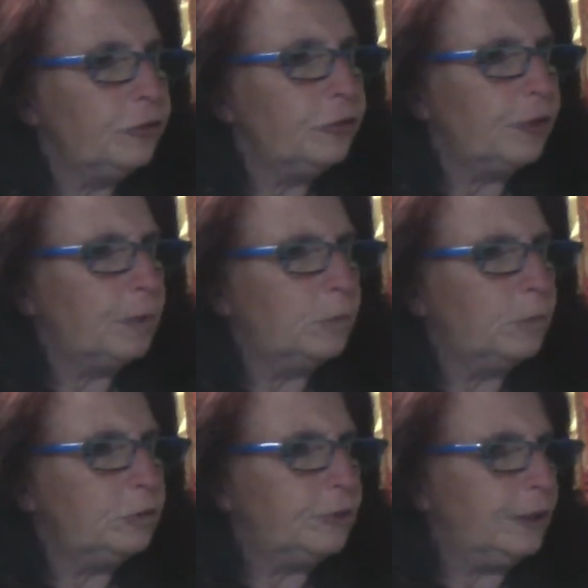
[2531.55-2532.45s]
Try
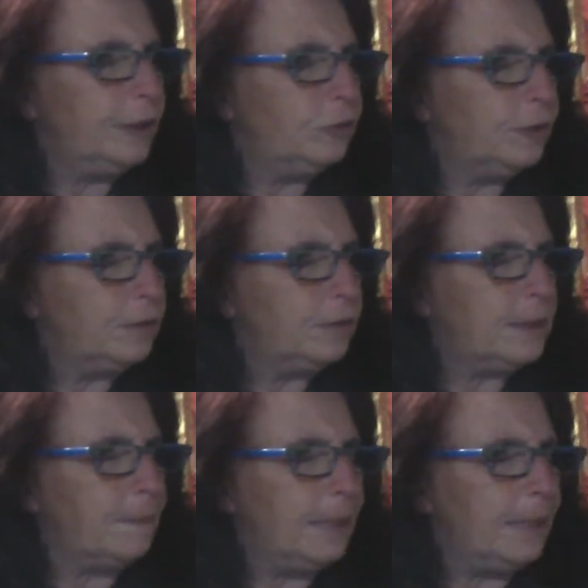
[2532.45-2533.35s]
watering drills
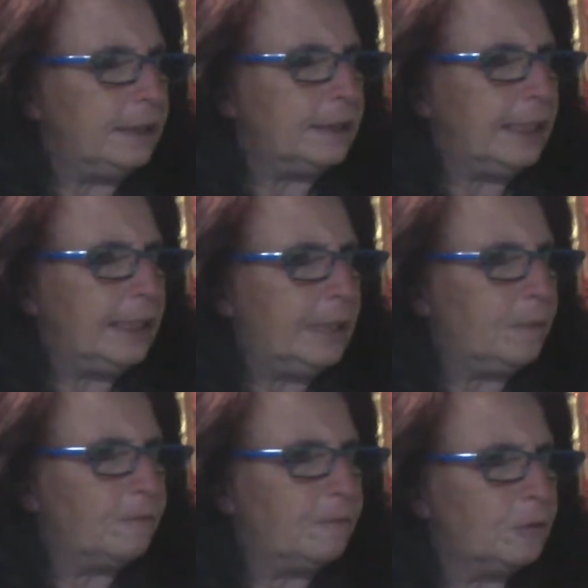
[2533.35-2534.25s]
immediately
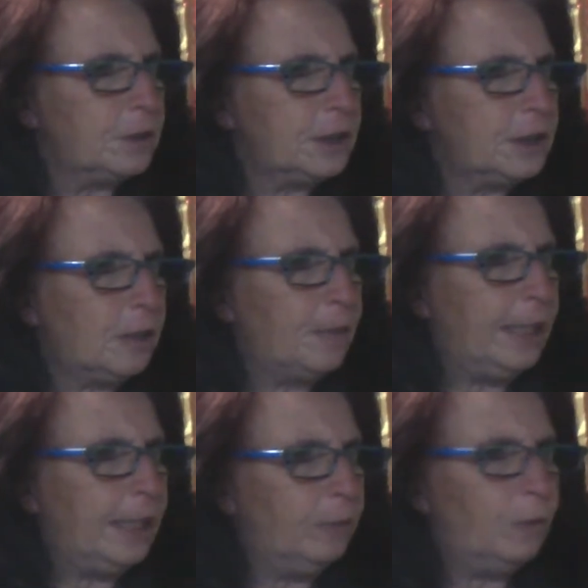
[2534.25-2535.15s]
before
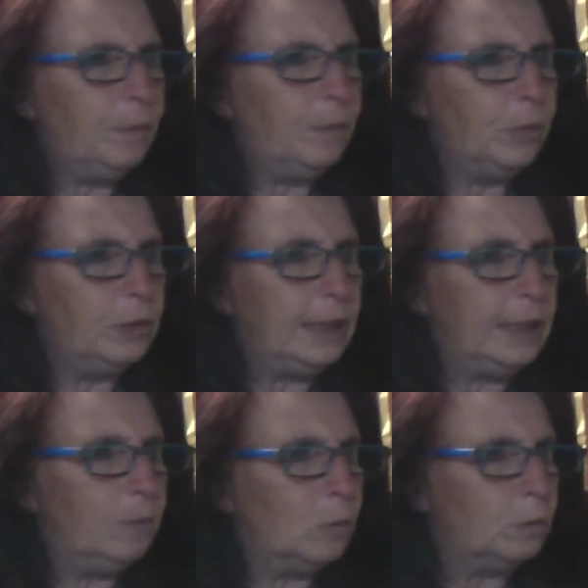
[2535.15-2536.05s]
sowing with
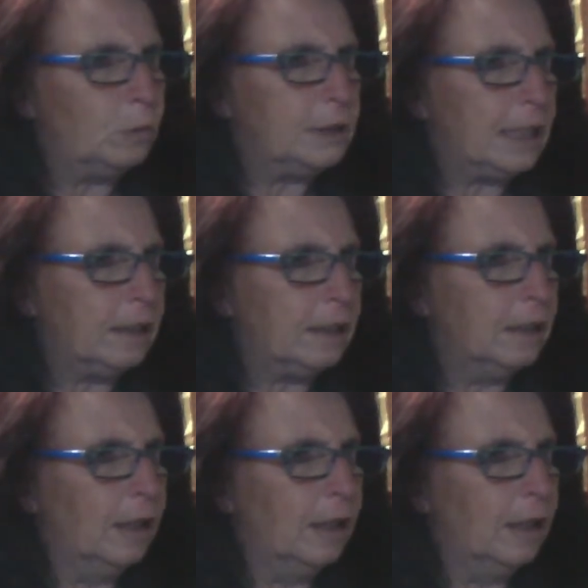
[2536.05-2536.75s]
boiling water,